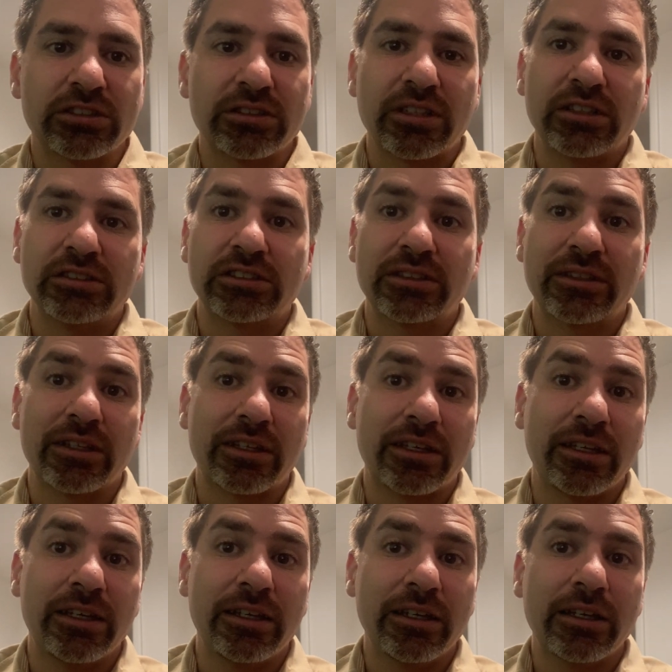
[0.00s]
does the
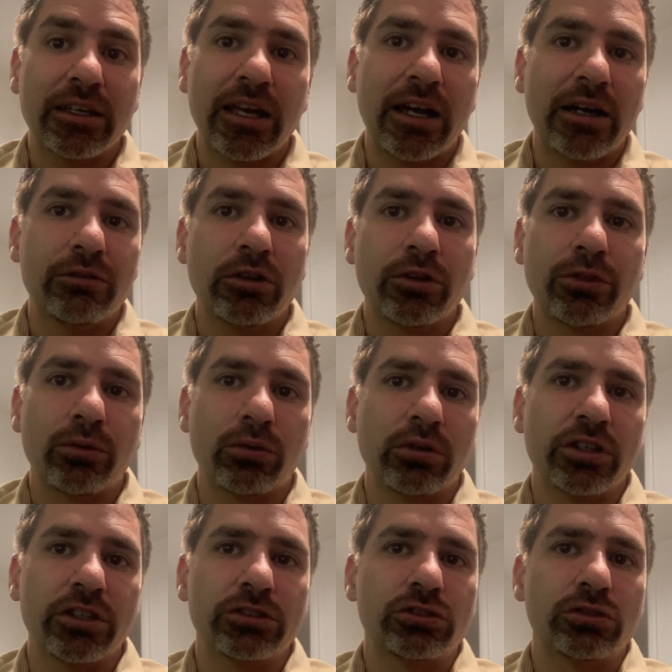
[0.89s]
king have
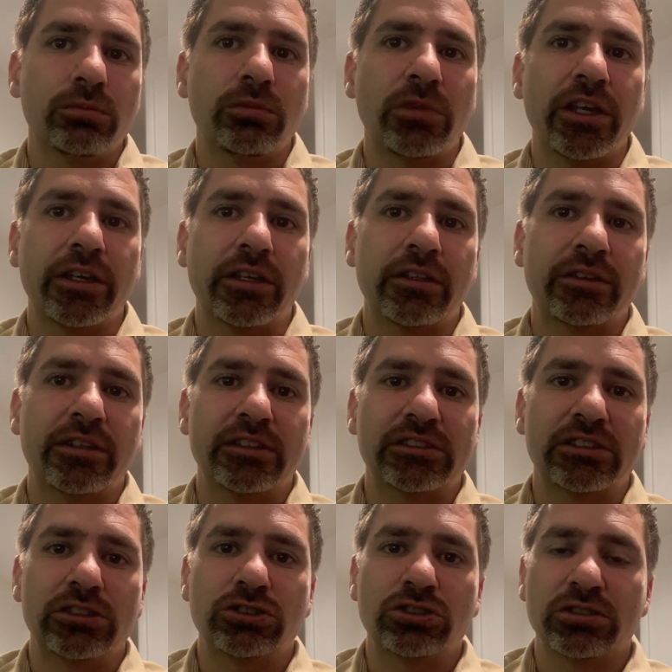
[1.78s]
authority to make
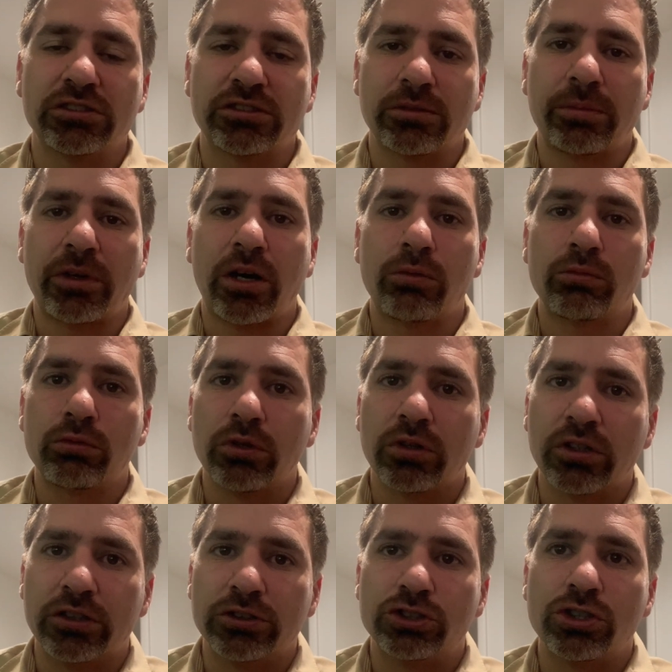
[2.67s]
decisions about
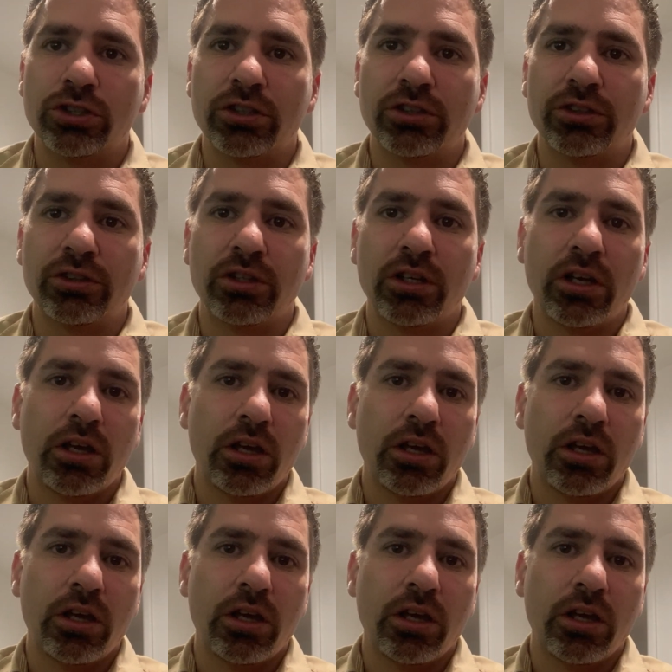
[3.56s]
religion,